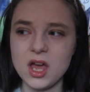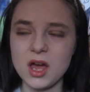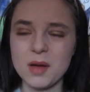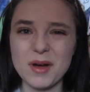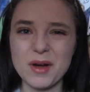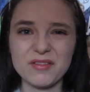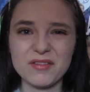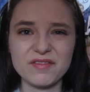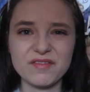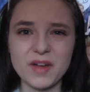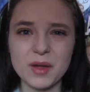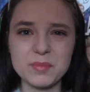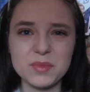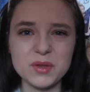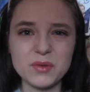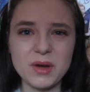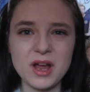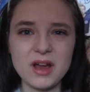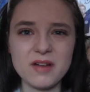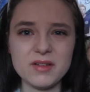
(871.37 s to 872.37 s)
about
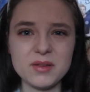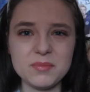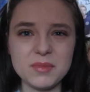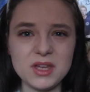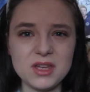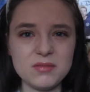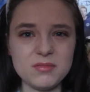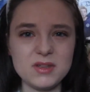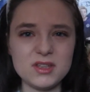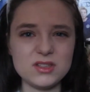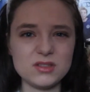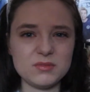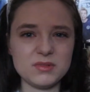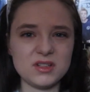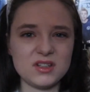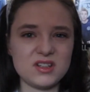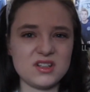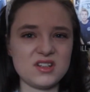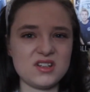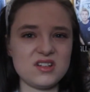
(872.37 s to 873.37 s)
February maybe, something
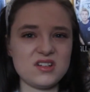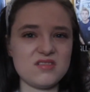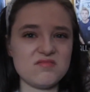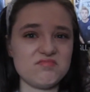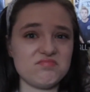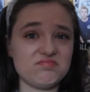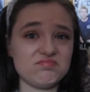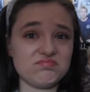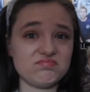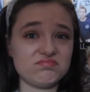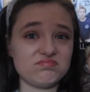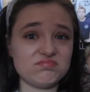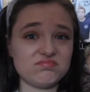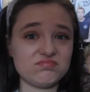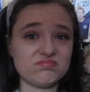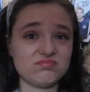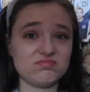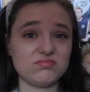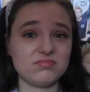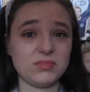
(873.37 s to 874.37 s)
like that.
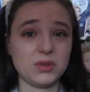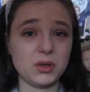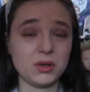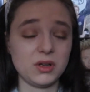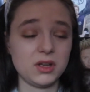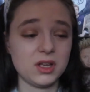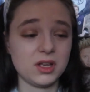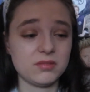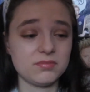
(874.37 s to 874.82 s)
But